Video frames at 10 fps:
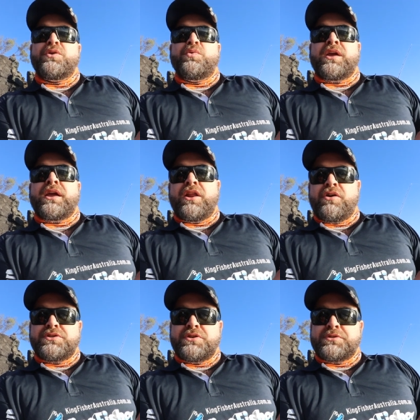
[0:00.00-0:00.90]
we can get
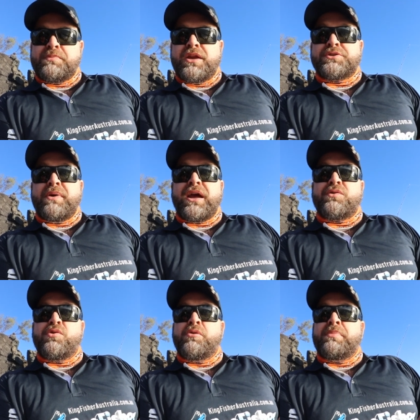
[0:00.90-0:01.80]
onto a Spanish Mac
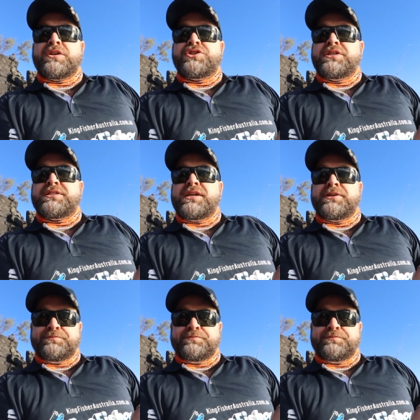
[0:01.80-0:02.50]
or a big GT.